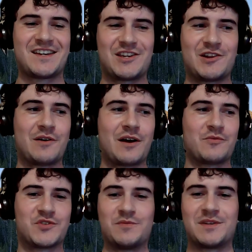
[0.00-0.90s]

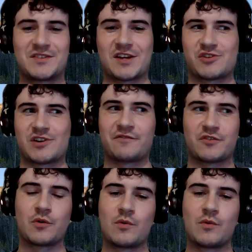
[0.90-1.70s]
resumed its session after the